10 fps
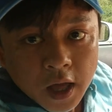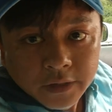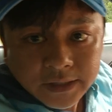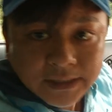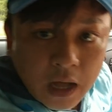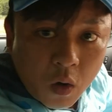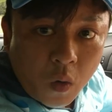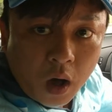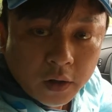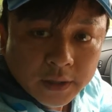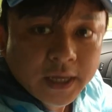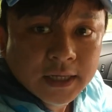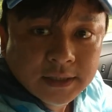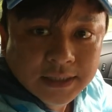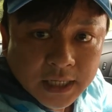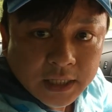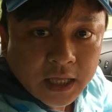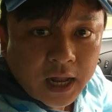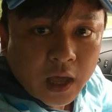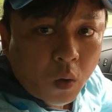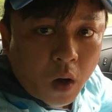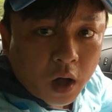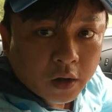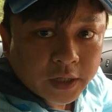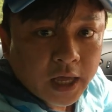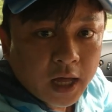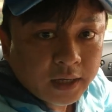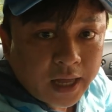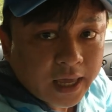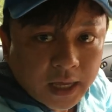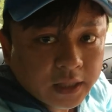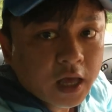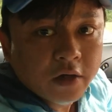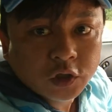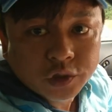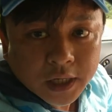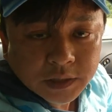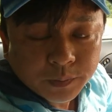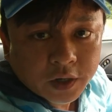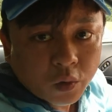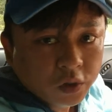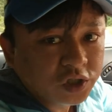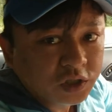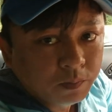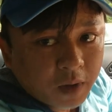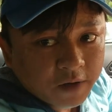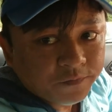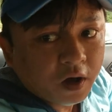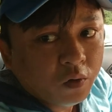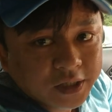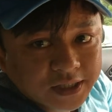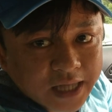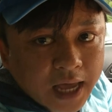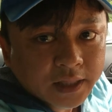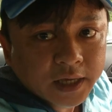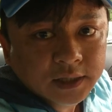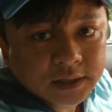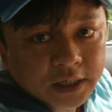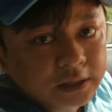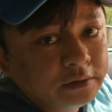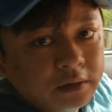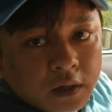The sound quality is CD-like quality, unlike any other transmitter, which is muffled with statics and a